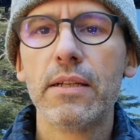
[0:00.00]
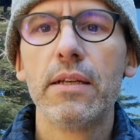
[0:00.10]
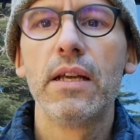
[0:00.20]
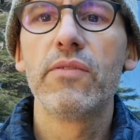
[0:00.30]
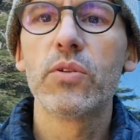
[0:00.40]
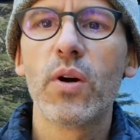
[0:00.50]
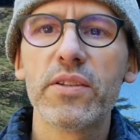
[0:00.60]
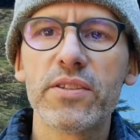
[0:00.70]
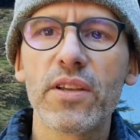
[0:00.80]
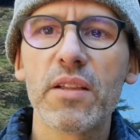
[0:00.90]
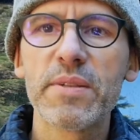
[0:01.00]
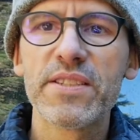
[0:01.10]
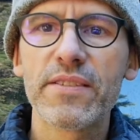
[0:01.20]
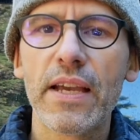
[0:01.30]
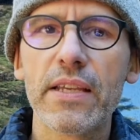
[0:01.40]
if you go onto Salomon's
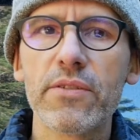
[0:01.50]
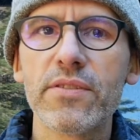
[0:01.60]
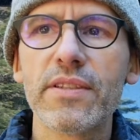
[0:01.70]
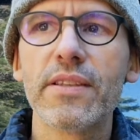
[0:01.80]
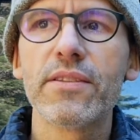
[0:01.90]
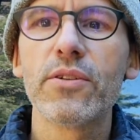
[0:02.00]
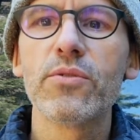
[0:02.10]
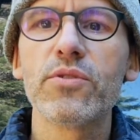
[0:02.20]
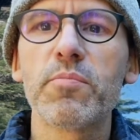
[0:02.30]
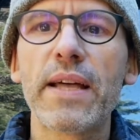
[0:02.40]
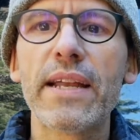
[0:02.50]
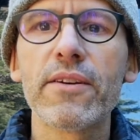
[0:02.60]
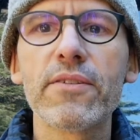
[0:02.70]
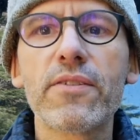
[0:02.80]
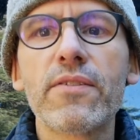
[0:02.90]
site, you see that those
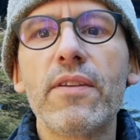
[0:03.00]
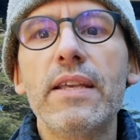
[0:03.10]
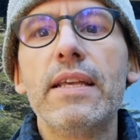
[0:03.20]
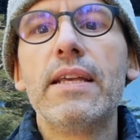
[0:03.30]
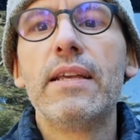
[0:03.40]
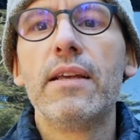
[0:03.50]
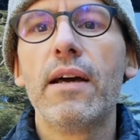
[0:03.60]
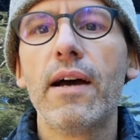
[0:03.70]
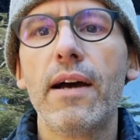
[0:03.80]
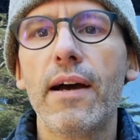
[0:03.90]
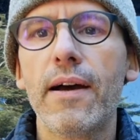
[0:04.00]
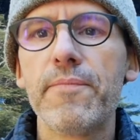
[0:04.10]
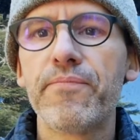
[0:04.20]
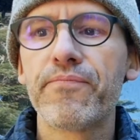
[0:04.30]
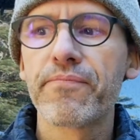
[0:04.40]
bladders have
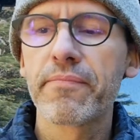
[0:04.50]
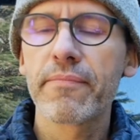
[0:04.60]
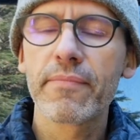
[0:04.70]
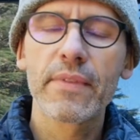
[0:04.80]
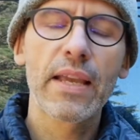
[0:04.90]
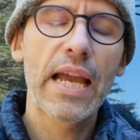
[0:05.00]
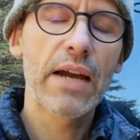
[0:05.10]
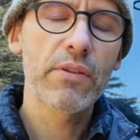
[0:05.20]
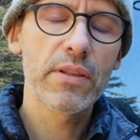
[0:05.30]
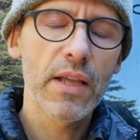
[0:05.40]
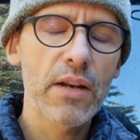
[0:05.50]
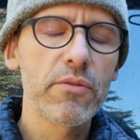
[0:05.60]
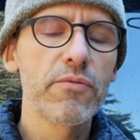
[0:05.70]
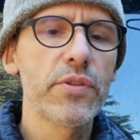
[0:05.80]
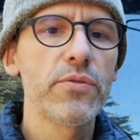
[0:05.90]
a lot of
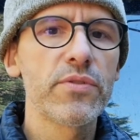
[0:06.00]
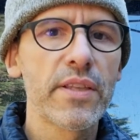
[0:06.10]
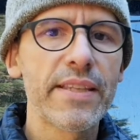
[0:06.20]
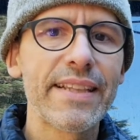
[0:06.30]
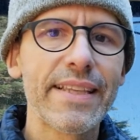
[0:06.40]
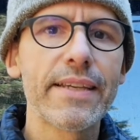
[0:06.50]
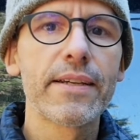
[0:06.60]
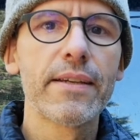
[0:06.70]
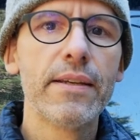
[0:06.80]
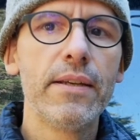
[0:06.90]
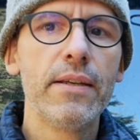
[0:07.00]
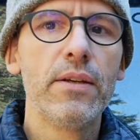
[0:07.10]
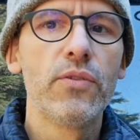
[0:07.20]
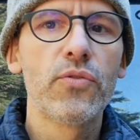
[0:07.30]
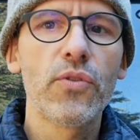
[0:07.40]
reviews that they leak.
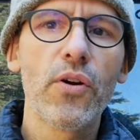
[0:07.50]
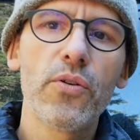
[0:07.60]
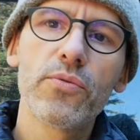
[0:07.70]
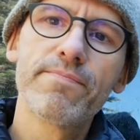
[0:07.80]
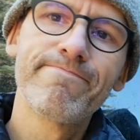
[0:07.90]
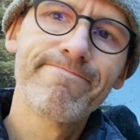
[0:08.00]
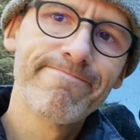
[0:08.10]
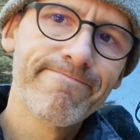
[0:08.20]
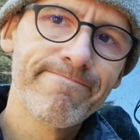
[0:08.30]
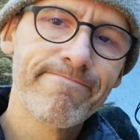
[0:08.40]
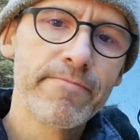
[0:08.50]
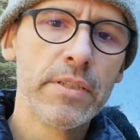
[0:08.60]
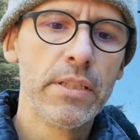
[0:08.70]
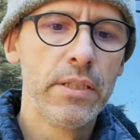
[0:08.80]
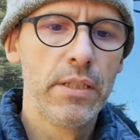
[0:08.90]
So
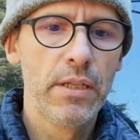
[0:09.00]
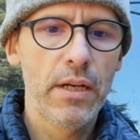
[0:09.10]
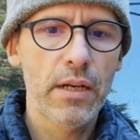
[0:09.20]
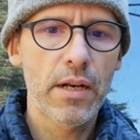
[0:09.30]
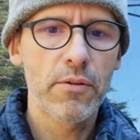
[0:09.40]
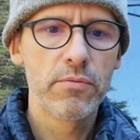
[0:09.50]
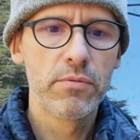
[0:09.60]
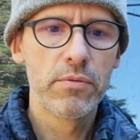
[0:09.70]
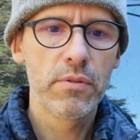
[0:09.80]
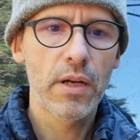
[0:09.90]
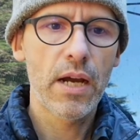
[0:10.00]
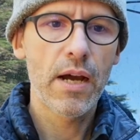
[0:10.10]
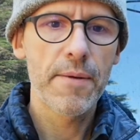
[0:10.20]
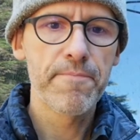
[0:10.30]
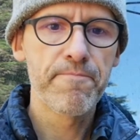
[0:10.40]
I don't
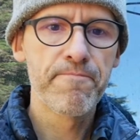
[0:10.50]
know.